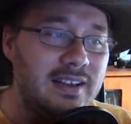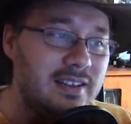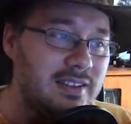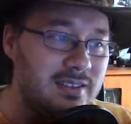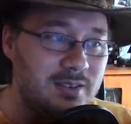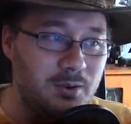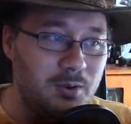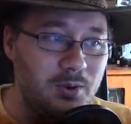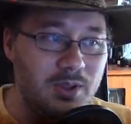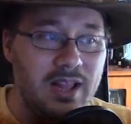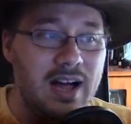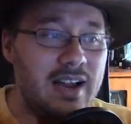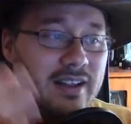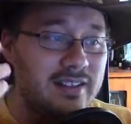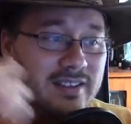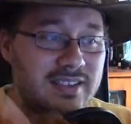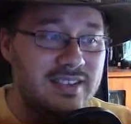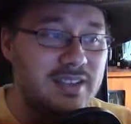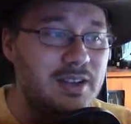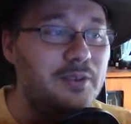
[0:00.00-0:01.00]
So a lot
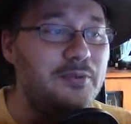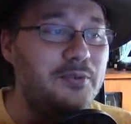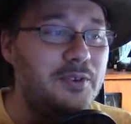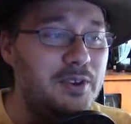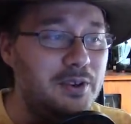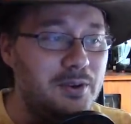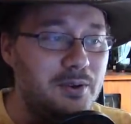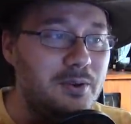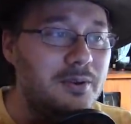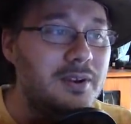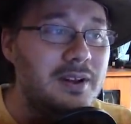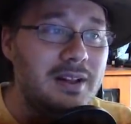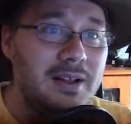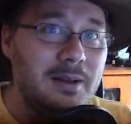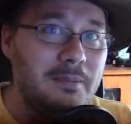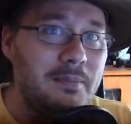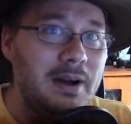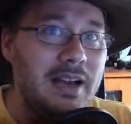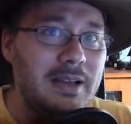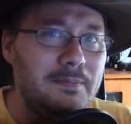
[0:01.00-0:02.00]
of the stuff here
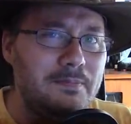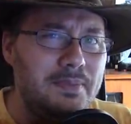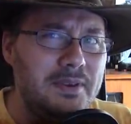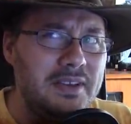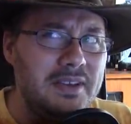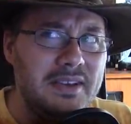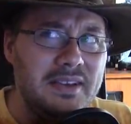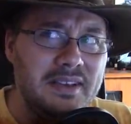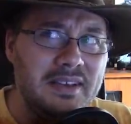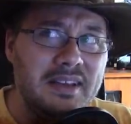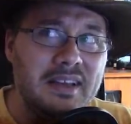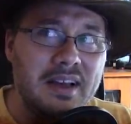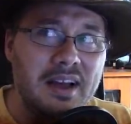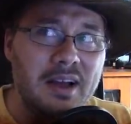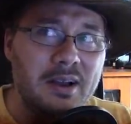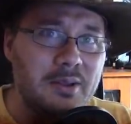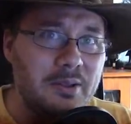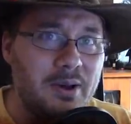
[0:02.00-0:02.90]
might be, I don't